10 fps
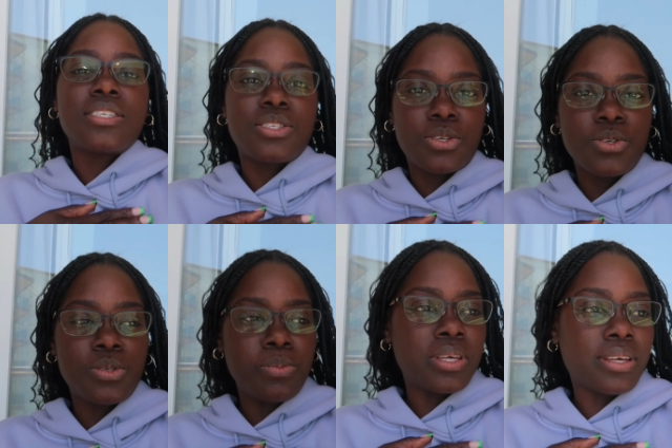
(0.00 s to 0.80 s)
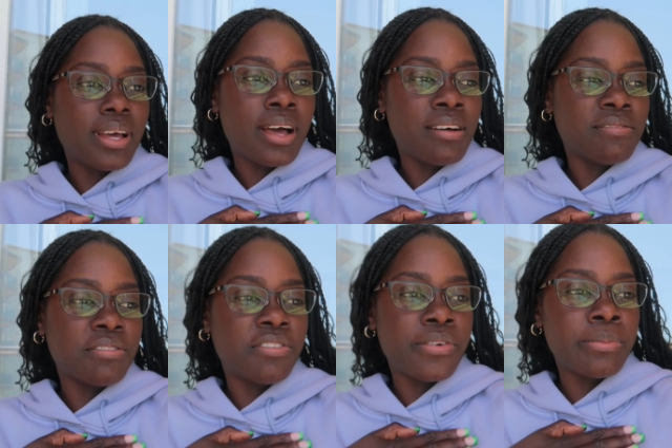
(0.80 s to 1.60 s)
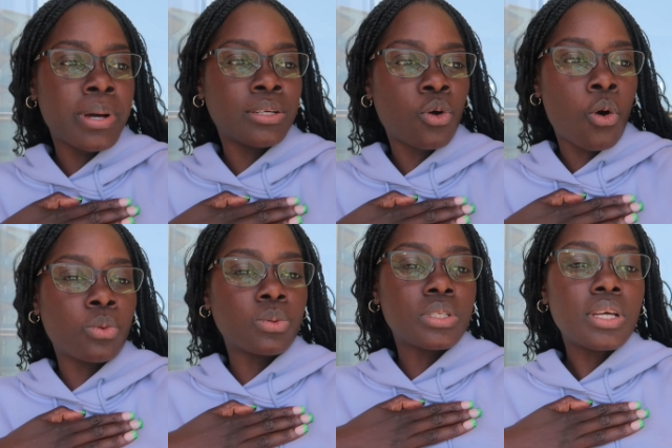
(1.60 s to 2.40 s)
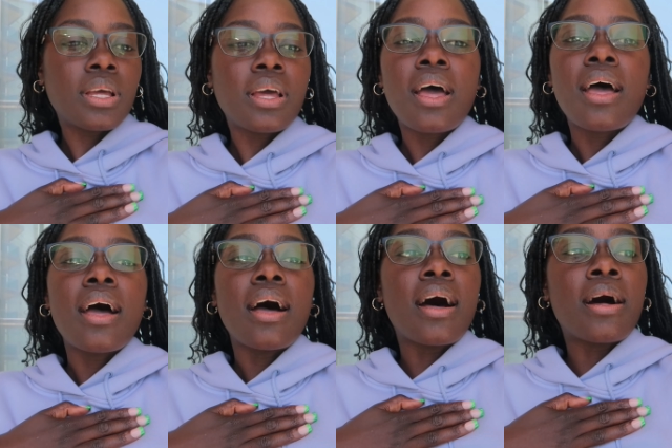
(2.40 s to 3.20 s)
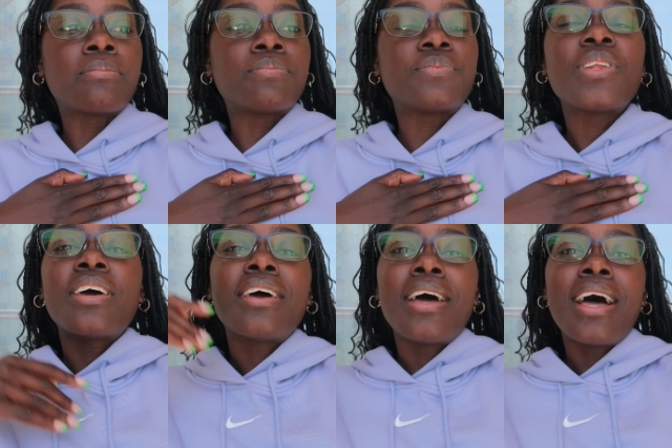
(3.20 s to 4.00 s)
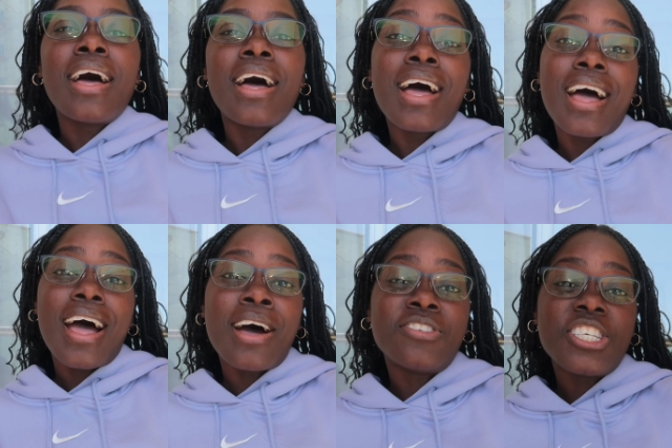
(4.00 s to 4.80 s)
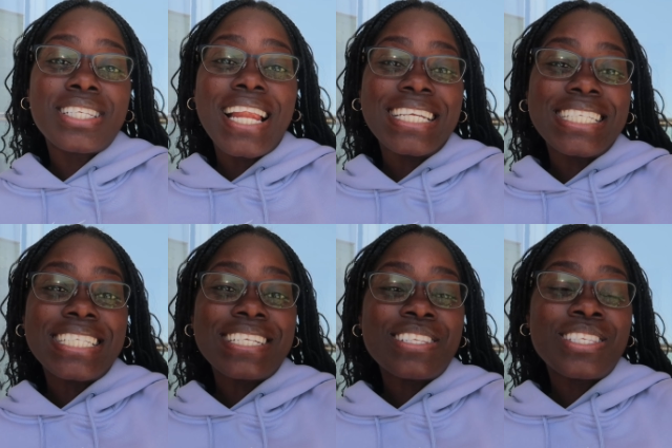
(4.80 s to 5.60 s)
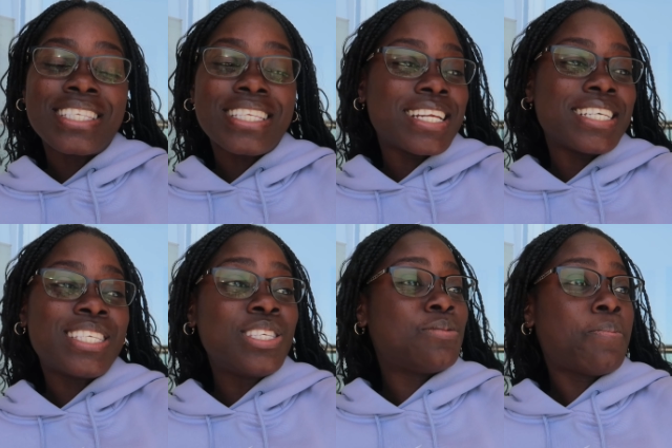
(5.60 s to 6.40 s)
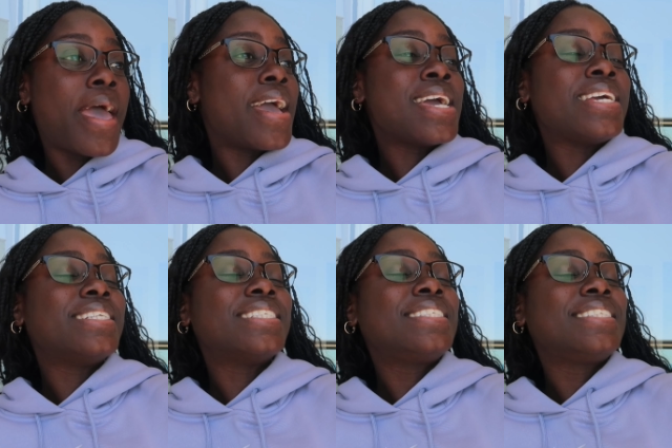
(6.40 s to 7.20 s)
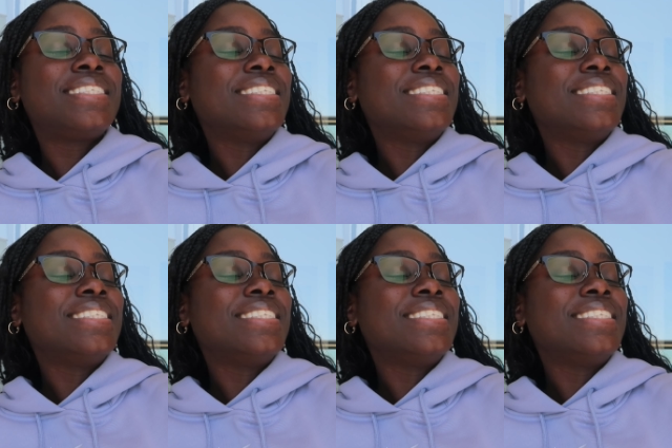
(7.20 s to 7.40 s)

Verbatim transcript: excuse me I have a very bad cold um, I've just landed in sunny Spain